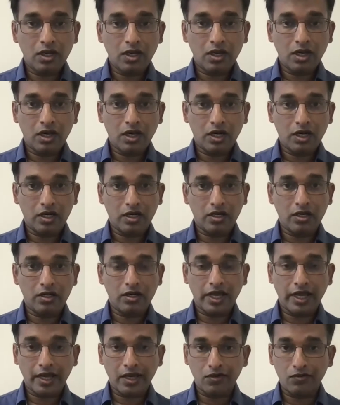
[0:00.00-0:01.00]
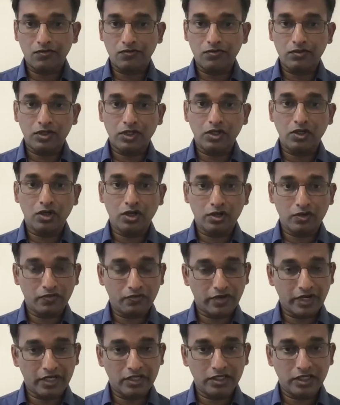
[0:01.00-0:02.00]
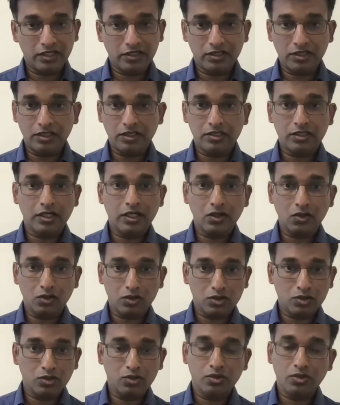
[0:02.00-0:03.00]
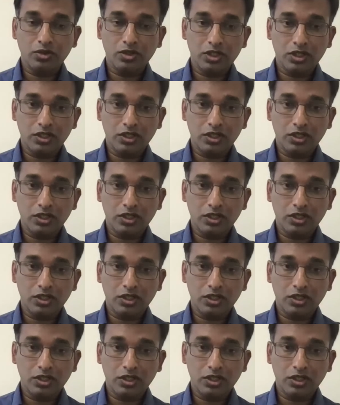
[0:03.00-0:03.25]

have a lot of franchisees and also